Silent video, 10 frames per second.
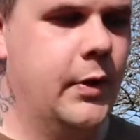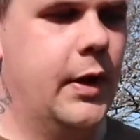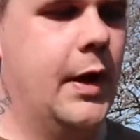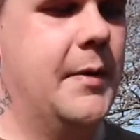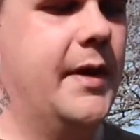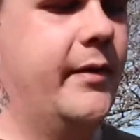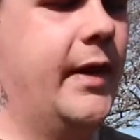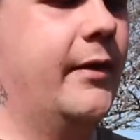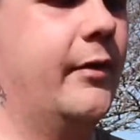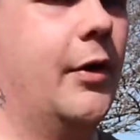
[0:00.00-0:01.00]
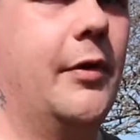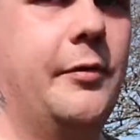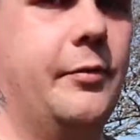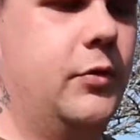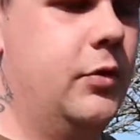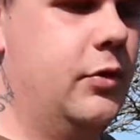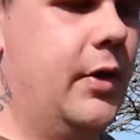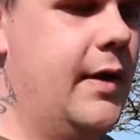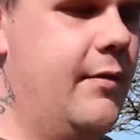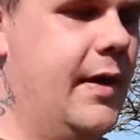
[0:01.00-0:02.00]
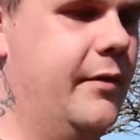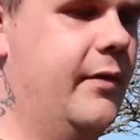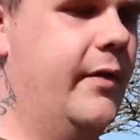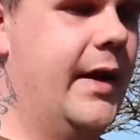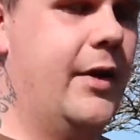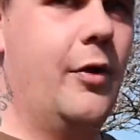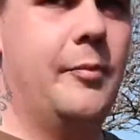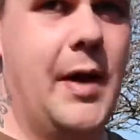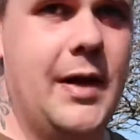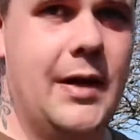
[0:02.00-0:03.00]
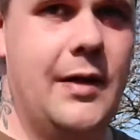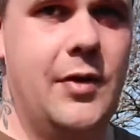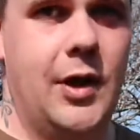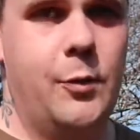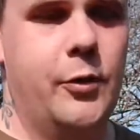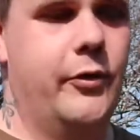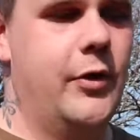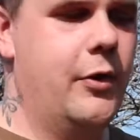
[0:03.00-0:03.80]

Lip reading: It takes off, you don't even have to take it off manually if you don't want to.